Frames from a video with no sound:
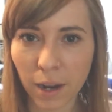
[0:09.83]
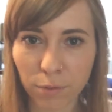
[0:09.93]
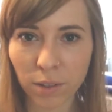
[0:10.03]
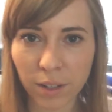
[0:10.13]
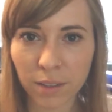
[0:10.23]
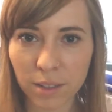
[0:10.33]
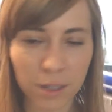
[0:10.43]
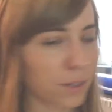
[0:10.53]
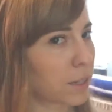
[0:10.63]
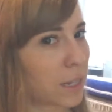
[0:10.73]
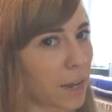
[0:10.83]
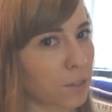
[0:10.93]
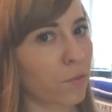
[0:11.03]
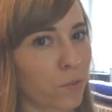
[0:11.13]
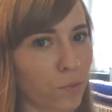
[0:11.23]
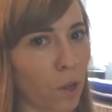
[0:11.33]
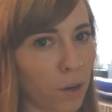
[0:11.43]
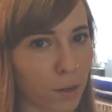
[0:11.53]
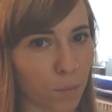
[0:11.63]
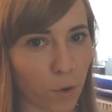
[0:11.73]
I feel like this is less of a
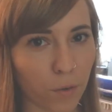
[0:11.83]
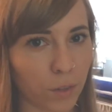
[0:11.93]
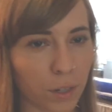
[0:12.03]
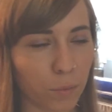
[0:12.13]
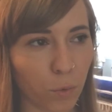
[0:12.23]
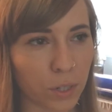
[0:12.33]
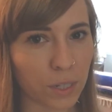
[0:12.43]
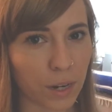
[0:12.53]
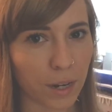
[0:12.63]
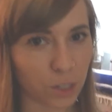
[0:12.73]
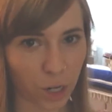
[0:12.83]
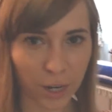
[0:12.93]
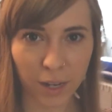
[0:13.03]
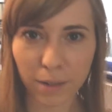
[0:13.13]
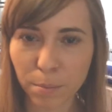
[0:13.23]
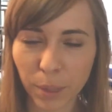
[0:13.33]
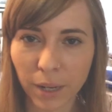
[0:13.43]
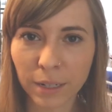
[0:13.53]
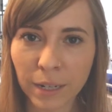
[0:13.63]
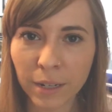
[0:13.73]
vlog and more of a once a day check-in,
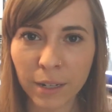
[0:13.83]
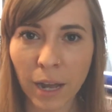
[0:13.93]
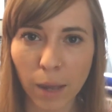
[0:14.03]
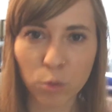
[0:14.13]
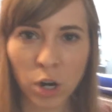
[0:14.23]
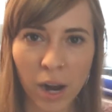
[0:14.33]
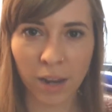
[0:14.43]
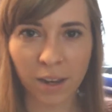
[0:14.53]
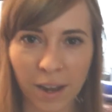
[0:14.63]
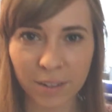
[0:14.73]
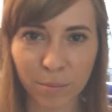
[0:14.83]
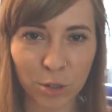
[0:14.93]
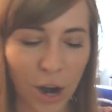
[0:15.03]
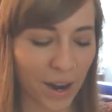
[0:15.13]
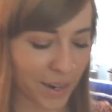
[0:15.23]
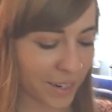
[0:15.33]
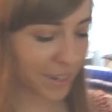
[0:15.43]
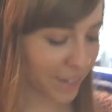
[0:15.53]
but I'm trying, guys. I'm trying.